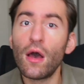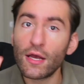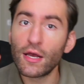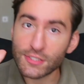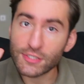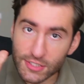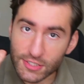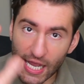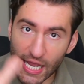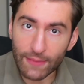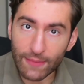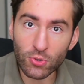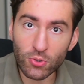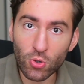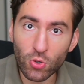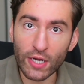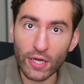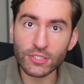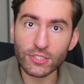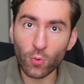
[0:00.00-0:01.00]
Stable
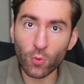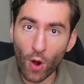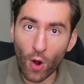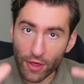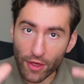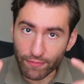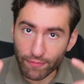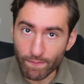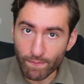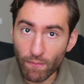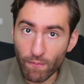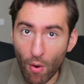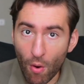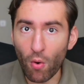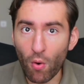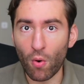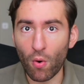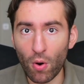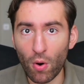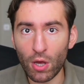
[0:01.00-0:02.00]
coins are worth
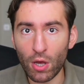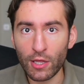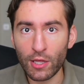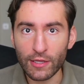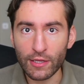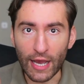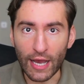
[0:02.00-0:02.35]
more